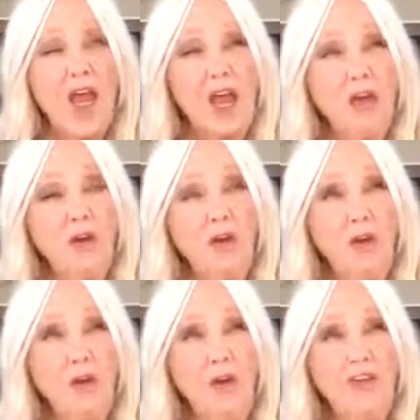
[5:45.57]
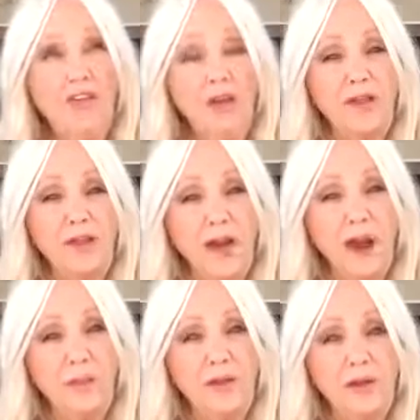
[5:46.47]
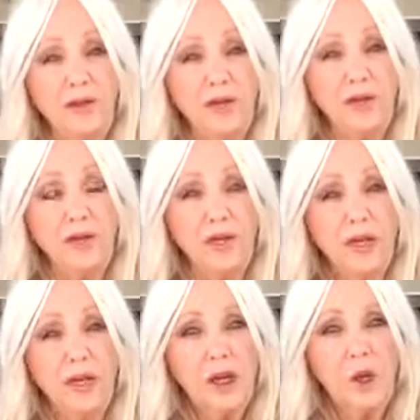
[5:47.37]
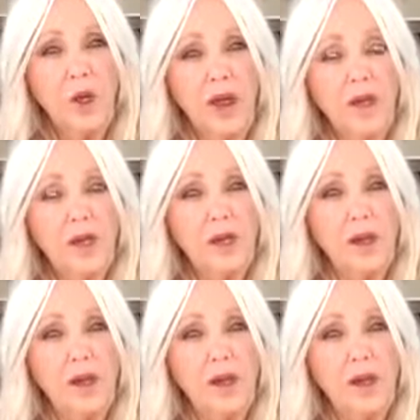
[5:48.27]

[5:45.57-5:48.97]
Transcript: And you've seen that happen when